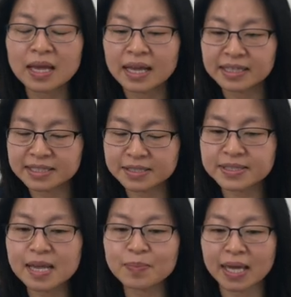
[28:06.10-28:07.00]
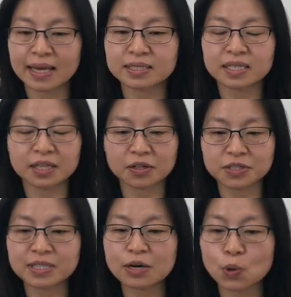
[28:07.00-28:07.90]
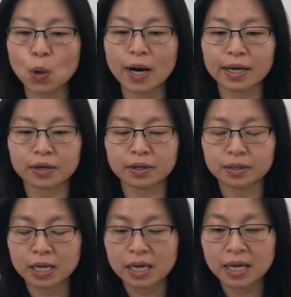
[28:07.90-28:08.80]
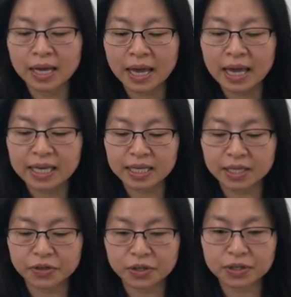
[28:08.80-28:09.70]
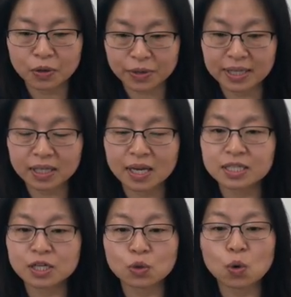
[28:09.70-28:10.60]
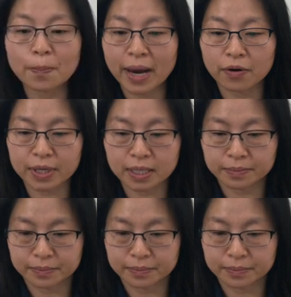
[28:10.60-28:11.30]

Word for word: And in the same case, it does not require either authentication or pairing.